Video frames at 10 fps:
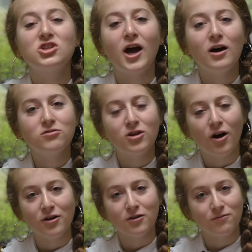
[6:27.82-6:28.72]
Child's
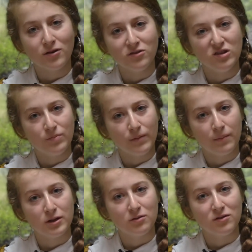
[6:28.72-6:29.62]
Garden of Verses by
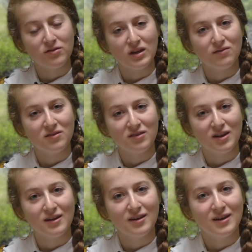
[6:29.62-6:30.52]
Robert Louis
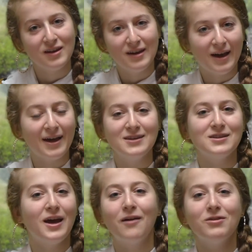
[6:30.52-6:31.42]
Stevenson,
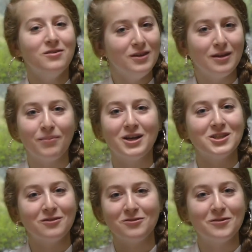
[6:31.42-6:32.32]
and Everything by
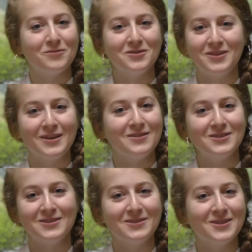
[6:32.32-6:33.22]
Shel Silverstein is
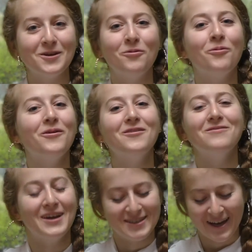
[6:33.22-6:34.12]
just
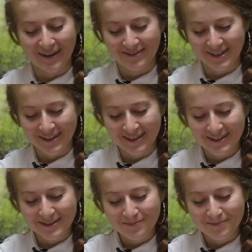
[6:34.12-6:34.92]
fantastic.